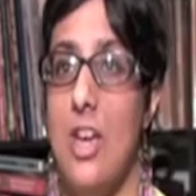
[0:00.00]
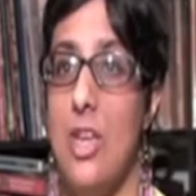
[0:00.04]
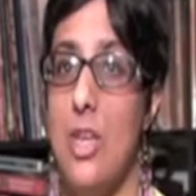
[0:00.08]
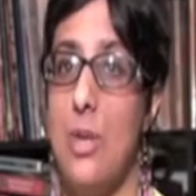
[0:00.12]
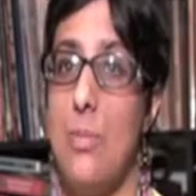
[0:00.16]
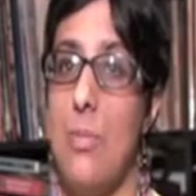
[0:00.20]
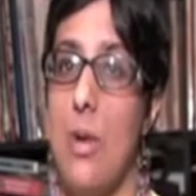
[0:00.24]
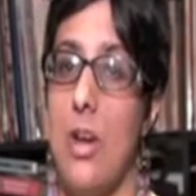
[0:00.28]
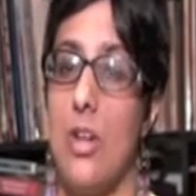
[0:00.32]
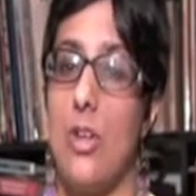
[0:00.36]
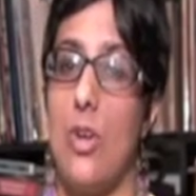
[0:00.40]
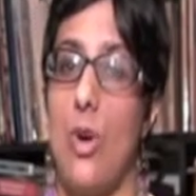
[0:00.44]

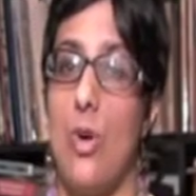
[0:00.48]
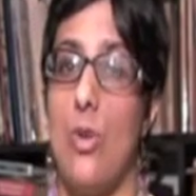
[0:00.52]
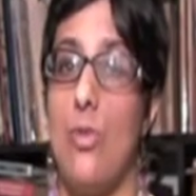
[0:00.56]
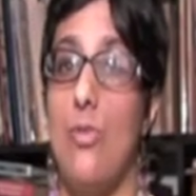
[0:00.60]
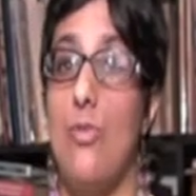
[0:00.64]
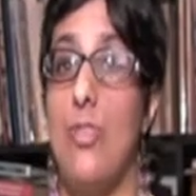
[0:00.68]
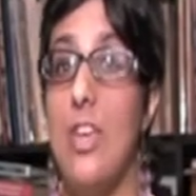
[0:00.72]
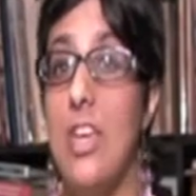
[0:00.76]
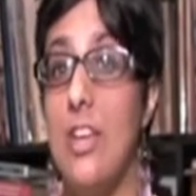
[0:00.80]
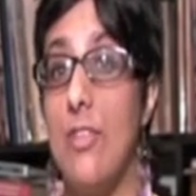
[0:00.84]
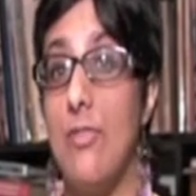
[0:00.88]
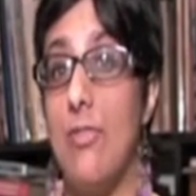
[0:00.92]
You might go
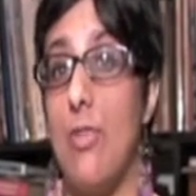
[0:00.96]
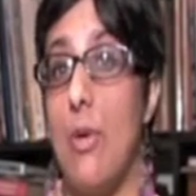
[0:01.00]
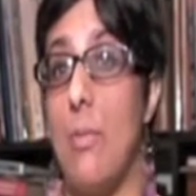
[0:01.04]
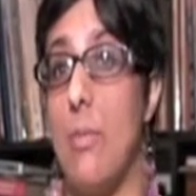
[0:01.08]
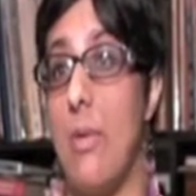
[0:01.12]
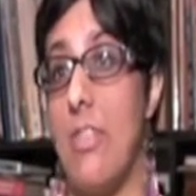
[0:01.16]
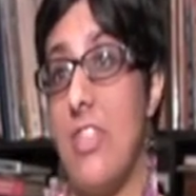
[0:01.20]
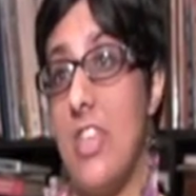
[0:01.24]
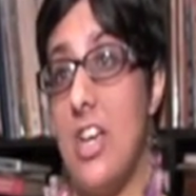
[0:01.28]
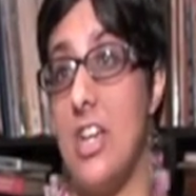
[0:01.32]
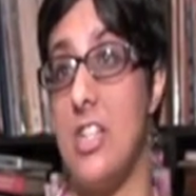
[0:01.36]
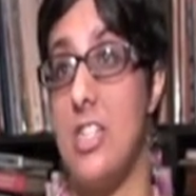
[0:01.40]
vegan for a
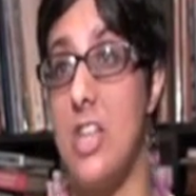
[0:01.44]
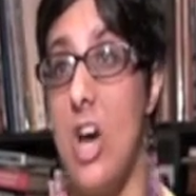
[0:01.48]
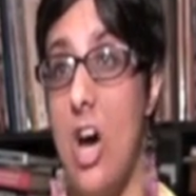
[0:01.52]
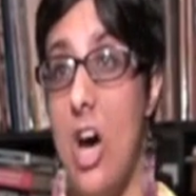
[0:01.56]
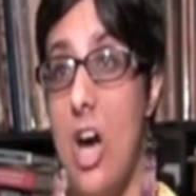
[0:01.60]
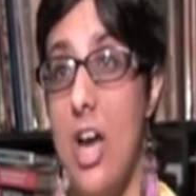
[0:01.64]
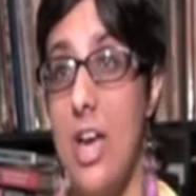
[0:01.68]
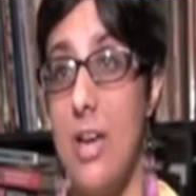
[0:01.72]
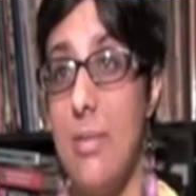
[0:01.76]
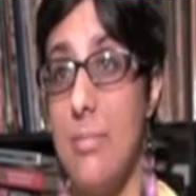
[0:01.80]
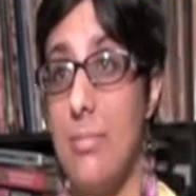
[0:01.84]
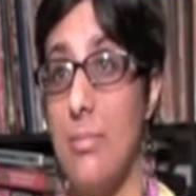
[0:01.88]
month at a
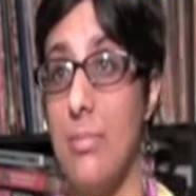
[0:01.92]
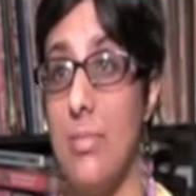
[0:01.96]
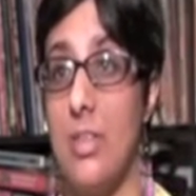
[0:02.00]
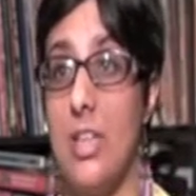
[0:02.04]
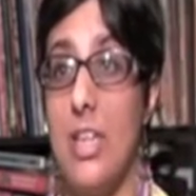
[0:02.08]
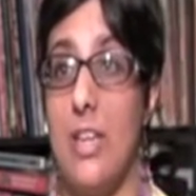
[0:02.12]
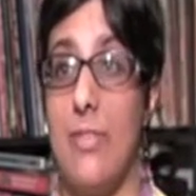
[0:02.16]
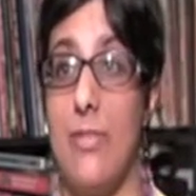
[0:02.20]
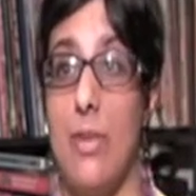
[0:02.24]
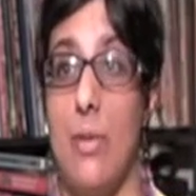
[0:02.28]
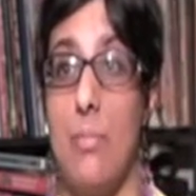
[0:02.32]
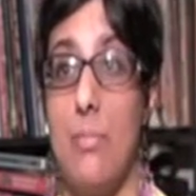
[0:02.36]
time,
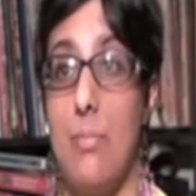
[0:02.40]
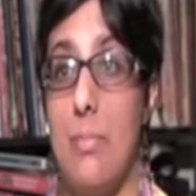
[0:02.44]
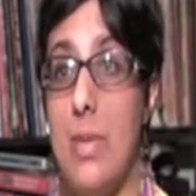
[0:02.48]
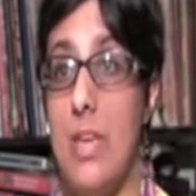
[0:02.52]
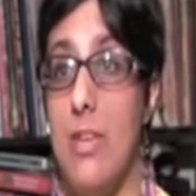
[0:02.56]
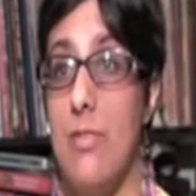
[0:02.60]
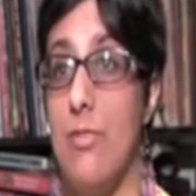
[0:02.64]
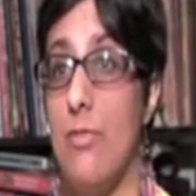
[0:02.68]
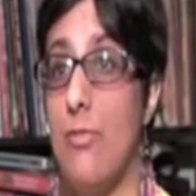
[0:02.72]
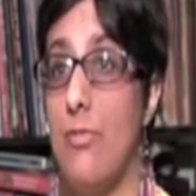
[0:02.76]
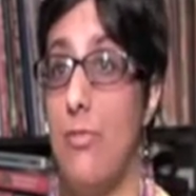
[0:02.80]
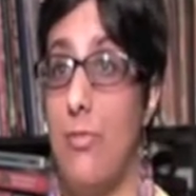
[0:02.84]
give up
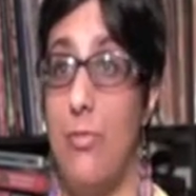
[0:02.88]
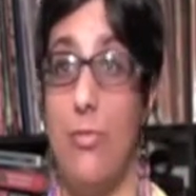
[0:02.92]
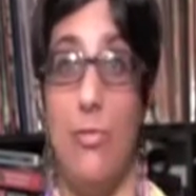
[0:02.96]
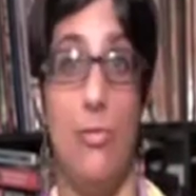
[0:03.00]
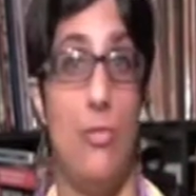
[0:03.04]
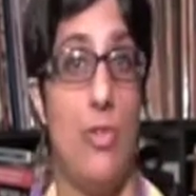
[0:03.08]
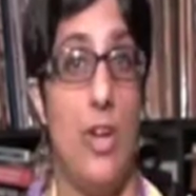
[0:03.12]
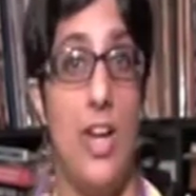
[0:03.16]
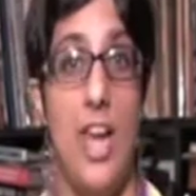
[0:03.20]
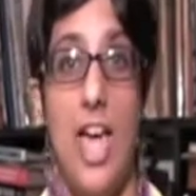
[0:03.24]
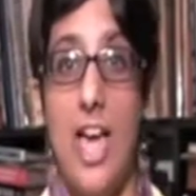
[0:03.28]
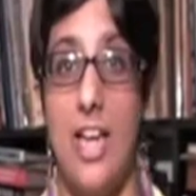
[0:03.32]
meat
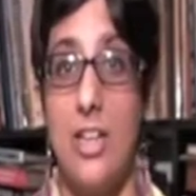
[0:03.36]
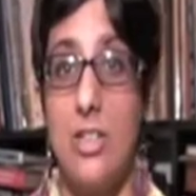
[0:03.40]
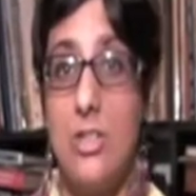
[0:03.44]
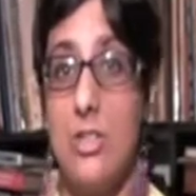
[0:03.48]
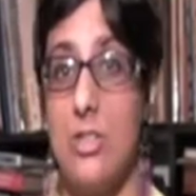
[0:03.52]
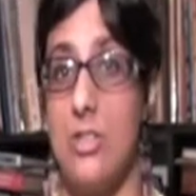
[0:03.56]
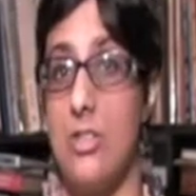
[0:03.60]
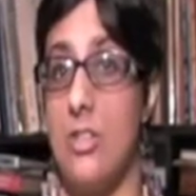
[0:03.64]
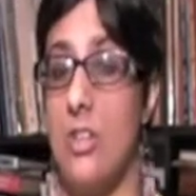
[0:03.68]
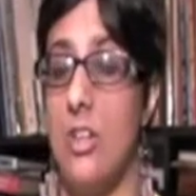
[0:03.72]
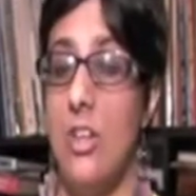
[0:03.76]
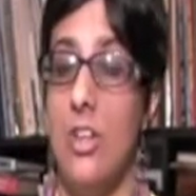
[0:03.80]
for
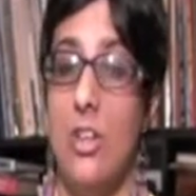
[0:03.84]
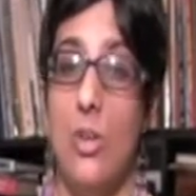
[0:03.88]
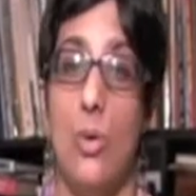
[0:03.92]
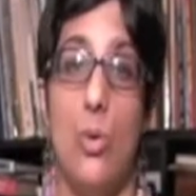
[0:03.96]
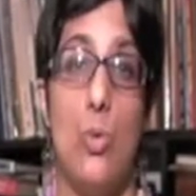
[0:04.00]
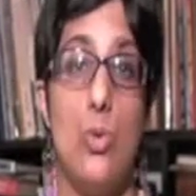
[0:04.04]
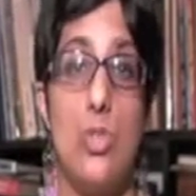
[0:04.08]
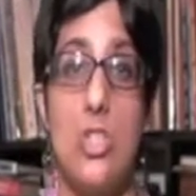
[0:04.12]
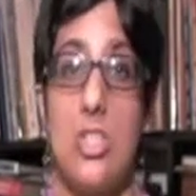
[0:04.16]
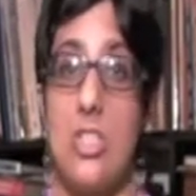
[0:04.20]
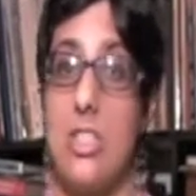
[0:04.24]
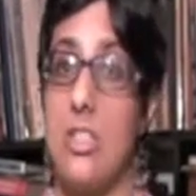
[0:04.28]
Lent,
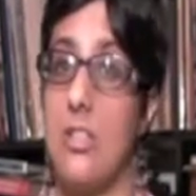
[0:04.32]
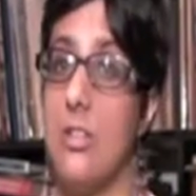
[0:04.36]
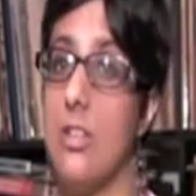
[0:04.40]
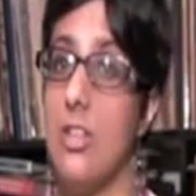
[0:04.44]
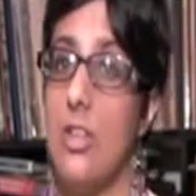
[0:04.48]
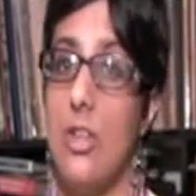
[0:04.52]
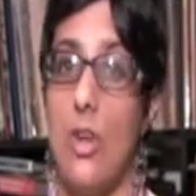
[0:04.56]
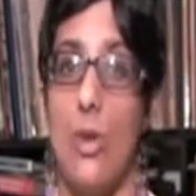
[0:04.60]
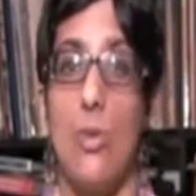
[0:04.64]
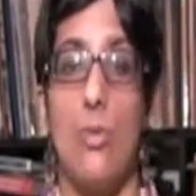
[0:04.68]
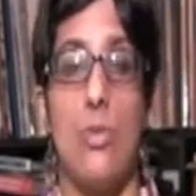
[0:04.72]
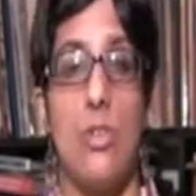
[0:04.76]
or just,
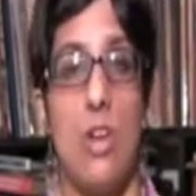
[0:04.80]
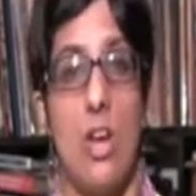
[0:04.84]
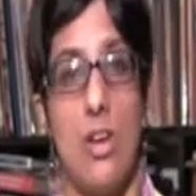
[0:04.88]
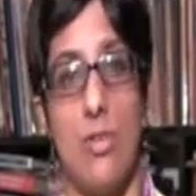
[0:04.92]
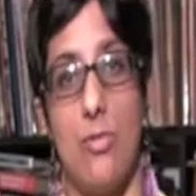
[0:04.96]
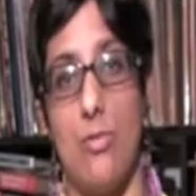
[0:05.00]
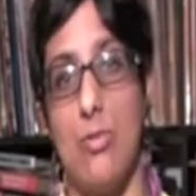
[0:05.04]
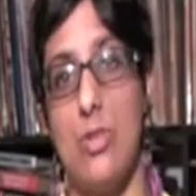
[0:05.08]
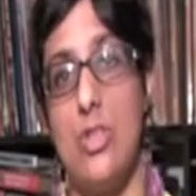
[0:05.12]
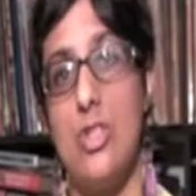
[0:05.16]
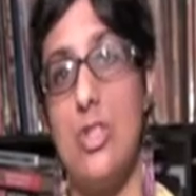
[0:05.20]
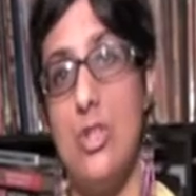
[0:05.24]
you know, kind
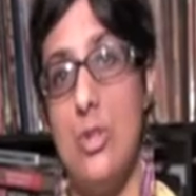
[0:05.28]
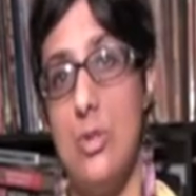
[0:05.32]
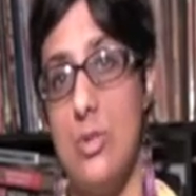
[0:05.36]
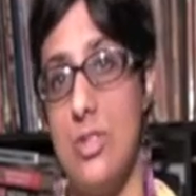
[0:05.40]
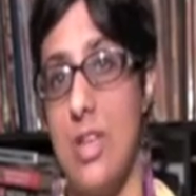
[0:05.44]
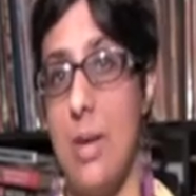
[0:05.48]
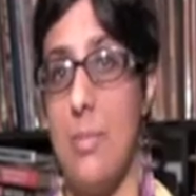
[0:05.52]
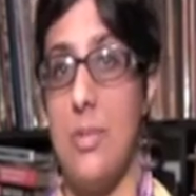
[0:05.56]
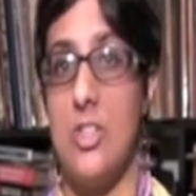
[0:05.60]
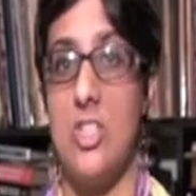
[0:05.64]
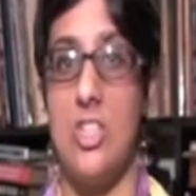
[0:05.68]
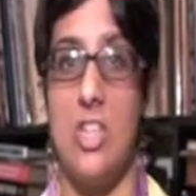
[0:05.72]
of
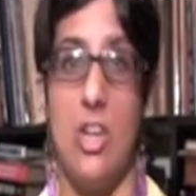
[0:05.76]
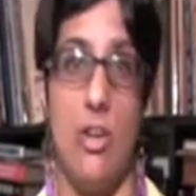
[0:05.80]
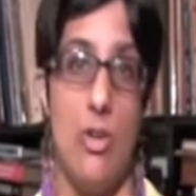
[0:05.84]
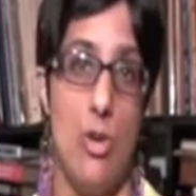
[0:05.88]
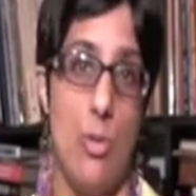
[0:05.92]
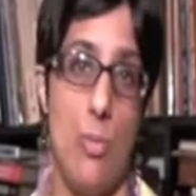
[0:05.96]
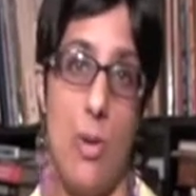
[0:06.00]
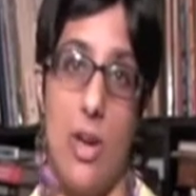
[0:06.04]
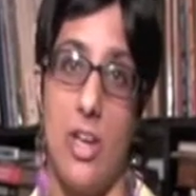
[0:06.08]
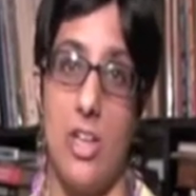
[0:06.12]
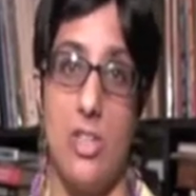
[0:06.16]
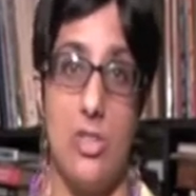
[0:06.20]
reduce how much dairy
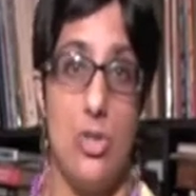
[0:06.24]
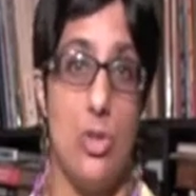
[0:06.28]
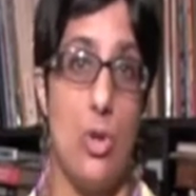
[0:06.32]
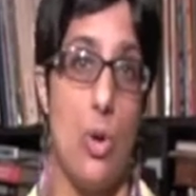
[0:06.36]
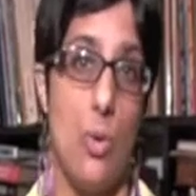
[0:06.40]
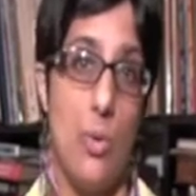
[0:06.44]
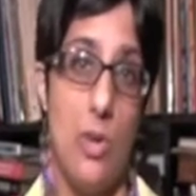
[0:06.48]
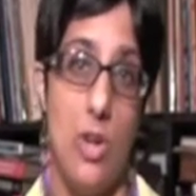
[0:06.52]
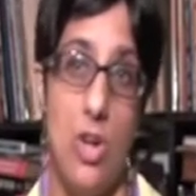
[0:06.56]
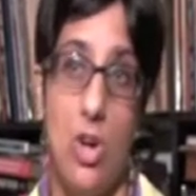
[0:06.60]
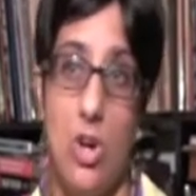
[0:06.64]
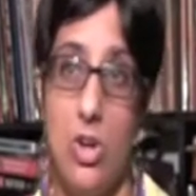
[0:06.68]
you're buying as you
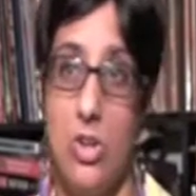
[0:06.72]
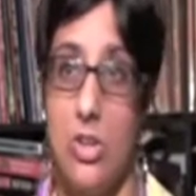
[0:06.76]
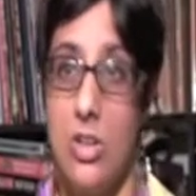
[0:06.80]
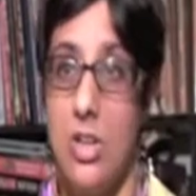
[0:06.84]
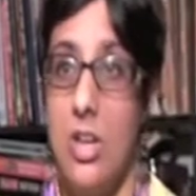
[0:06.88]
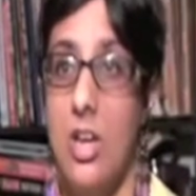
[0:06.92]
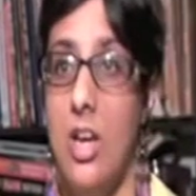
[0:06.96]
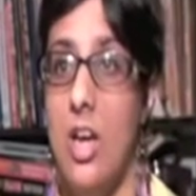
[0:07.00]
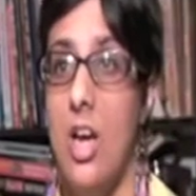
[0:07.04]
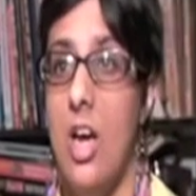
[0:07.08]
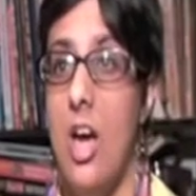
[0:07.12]
go along.